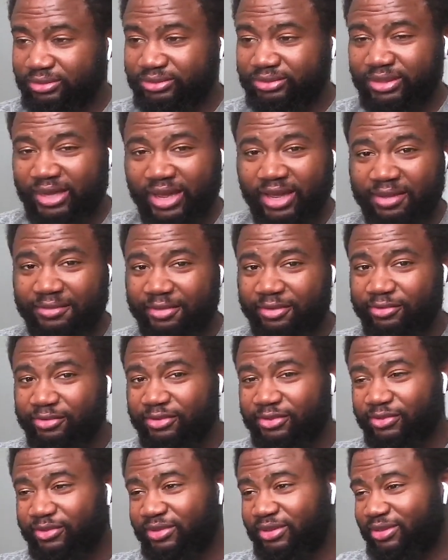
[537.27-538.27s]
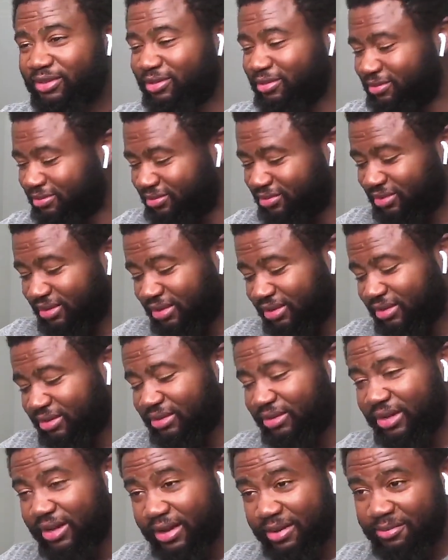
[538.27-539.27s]
Damn, he was doing...
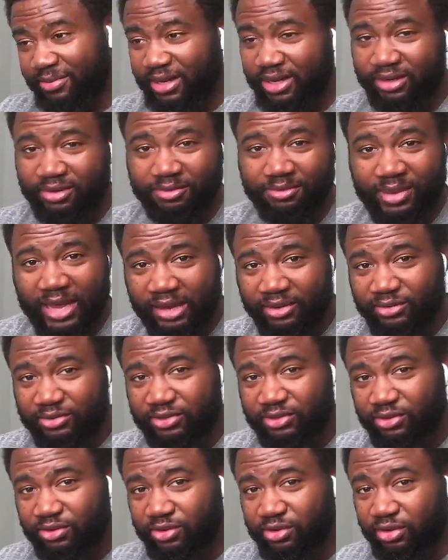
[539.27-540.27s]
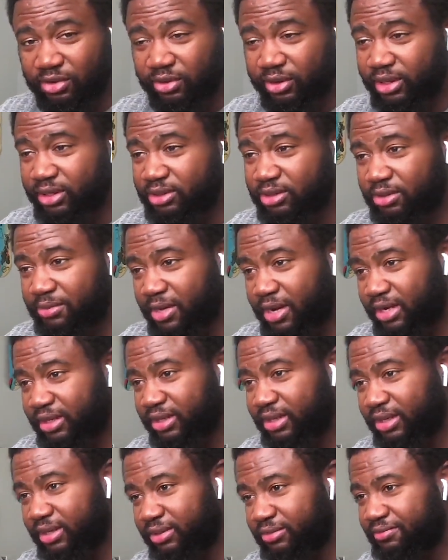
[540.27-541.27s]
Damn, Mac was going crazy back
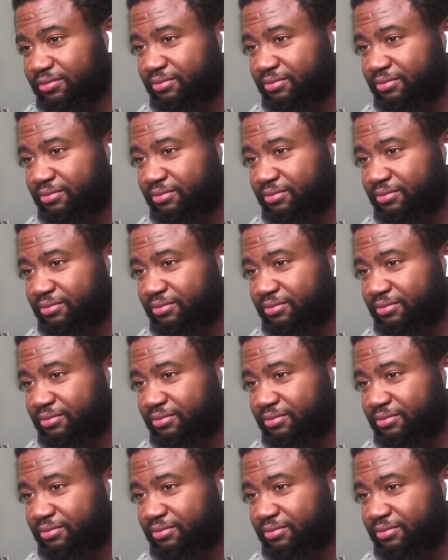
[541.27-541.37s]
then.